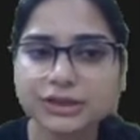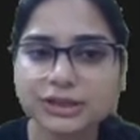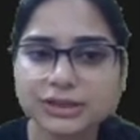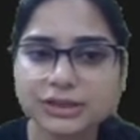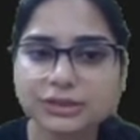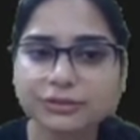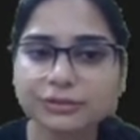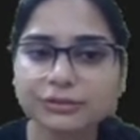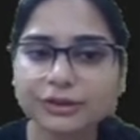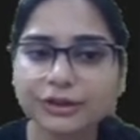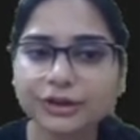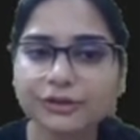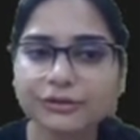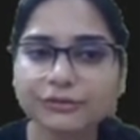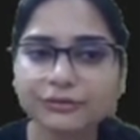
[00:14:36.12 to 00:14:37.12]
since you know
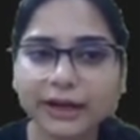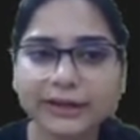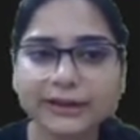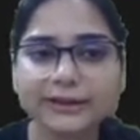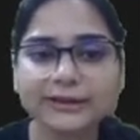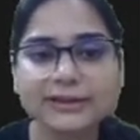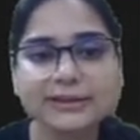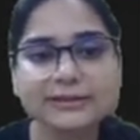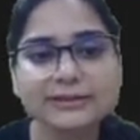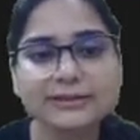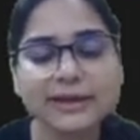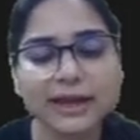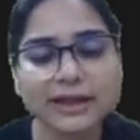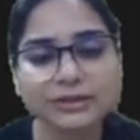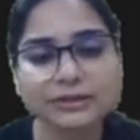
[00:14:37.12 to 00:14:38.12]
a of I is
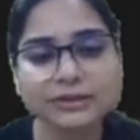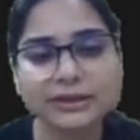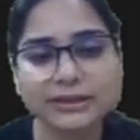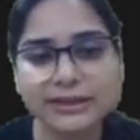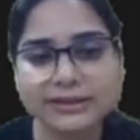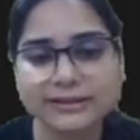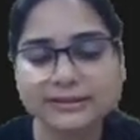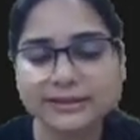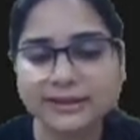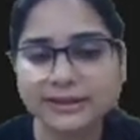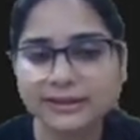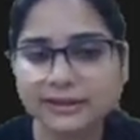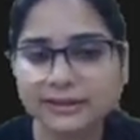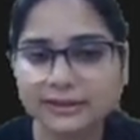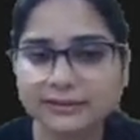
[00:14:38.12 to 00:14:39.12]
actually less
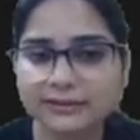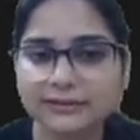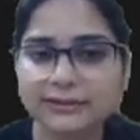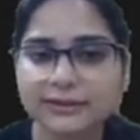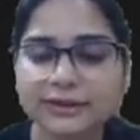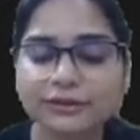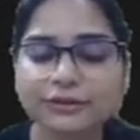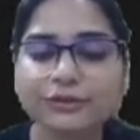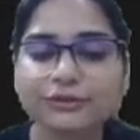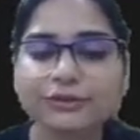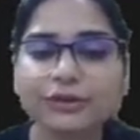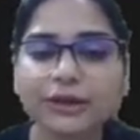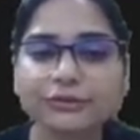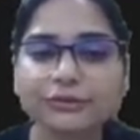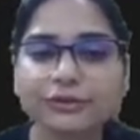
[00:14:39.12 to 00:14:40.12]
than this. So if
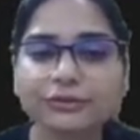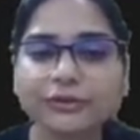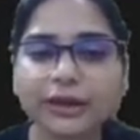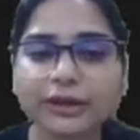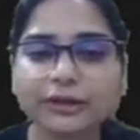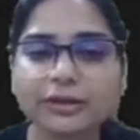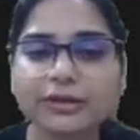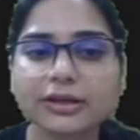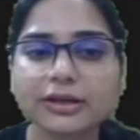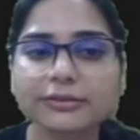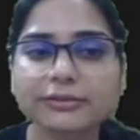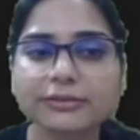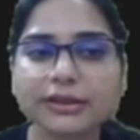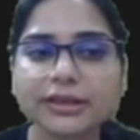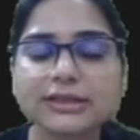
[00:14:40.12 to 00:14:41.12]
you have to find out the
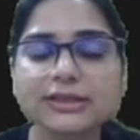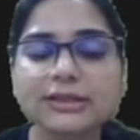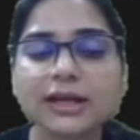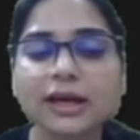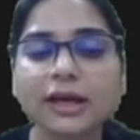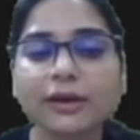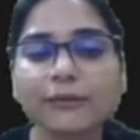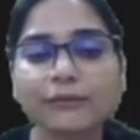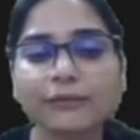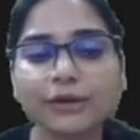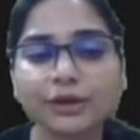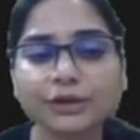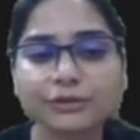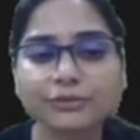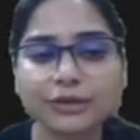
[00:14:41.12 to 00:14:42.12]
difference,
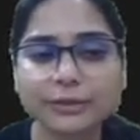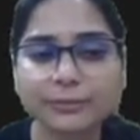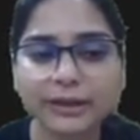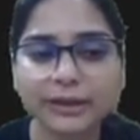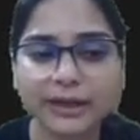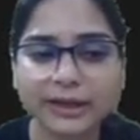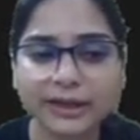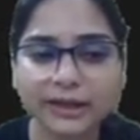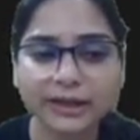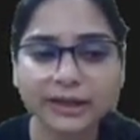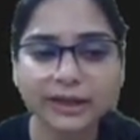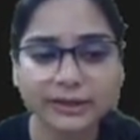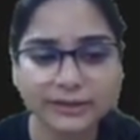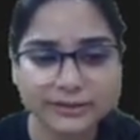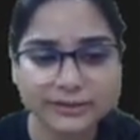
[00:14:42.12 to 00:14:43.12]
what you will be
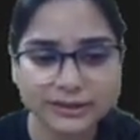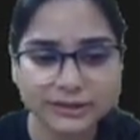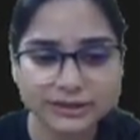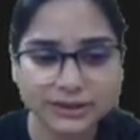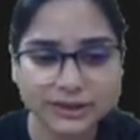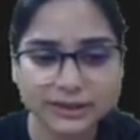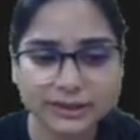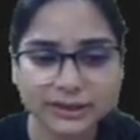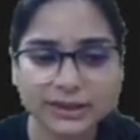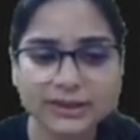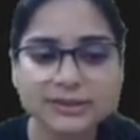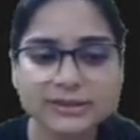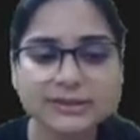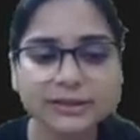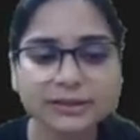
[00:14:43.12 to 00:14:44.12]
getting in such a
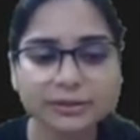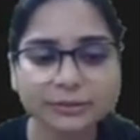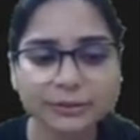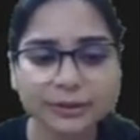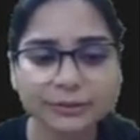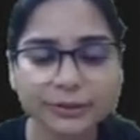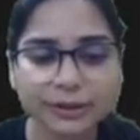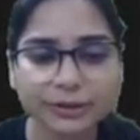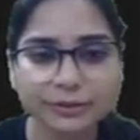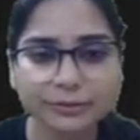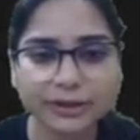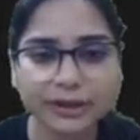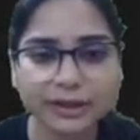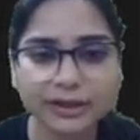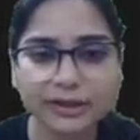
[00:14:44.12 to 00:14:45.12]
case, you are going
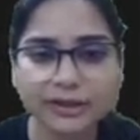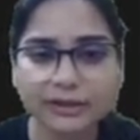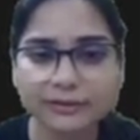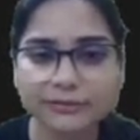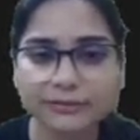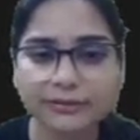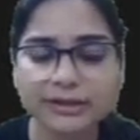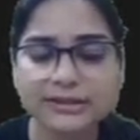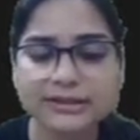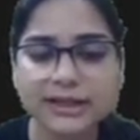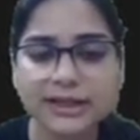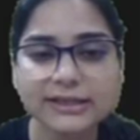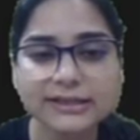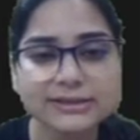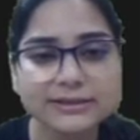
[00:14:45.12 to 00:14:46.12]
to get difference
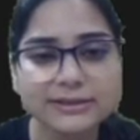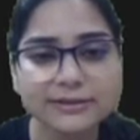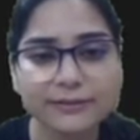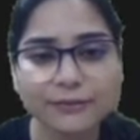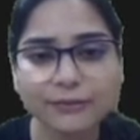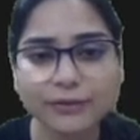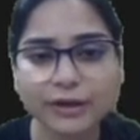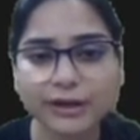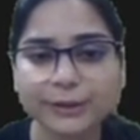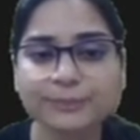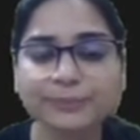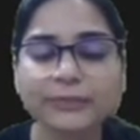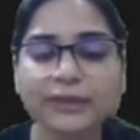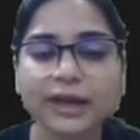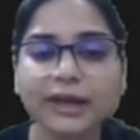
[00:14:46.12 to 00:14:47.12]
as 1.
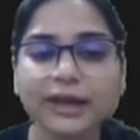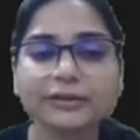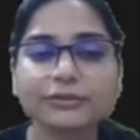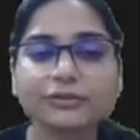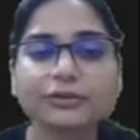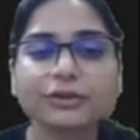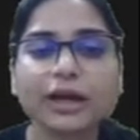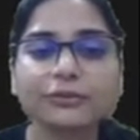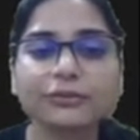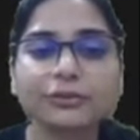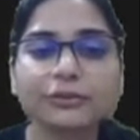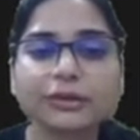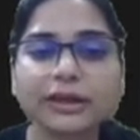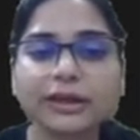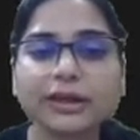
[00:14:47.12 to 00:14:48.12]
And if you have
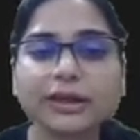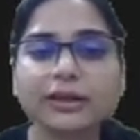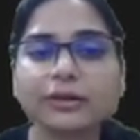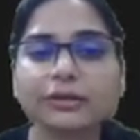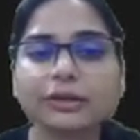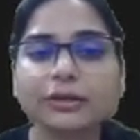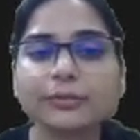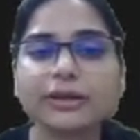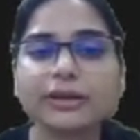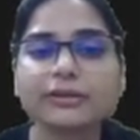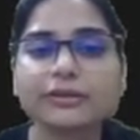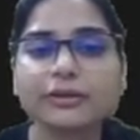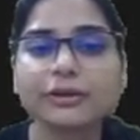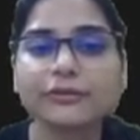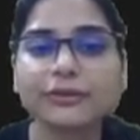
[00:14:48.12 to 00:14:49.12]
to tell it on the
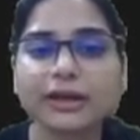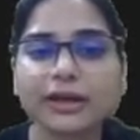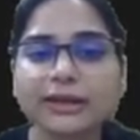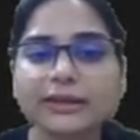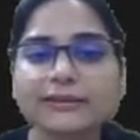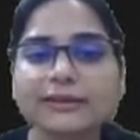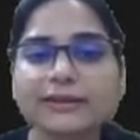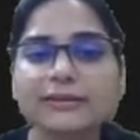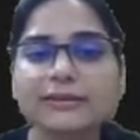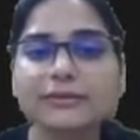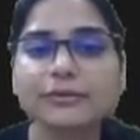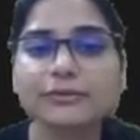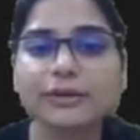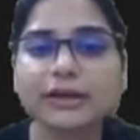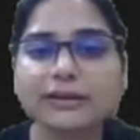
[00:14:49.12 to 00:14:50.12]
basis of
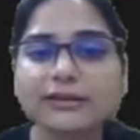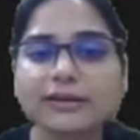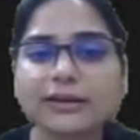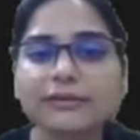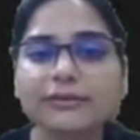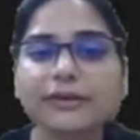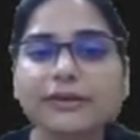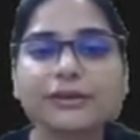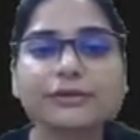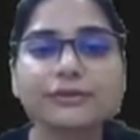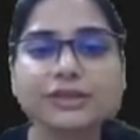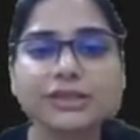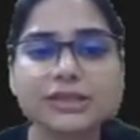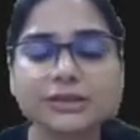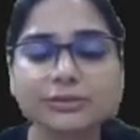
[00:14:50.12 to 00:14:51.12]
indexes, what is the difference
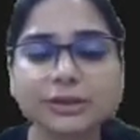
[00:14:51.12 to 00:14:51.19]
which is